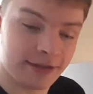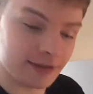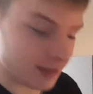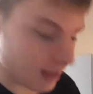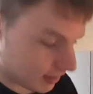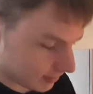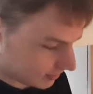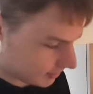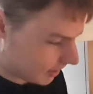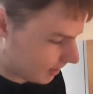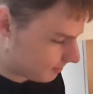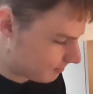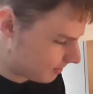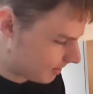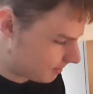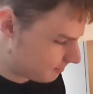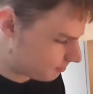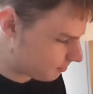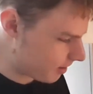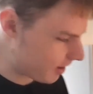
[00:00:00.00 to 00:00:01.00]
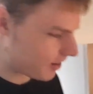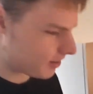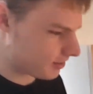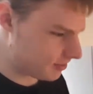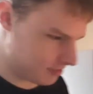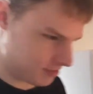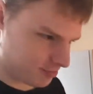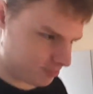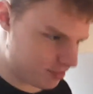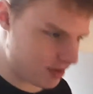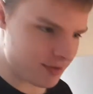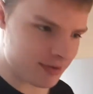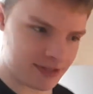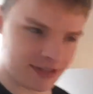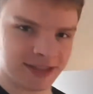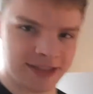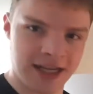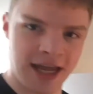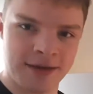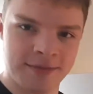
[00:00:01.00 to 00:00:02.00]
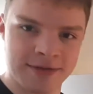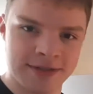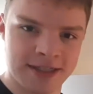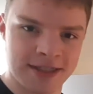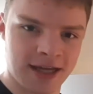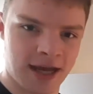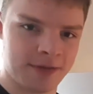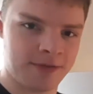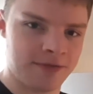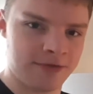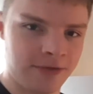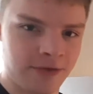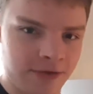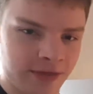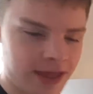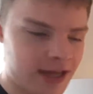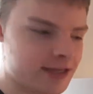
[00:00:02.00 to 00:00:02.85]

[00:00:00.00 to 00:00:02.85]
last time I made bread, it was pretty much the same as the time before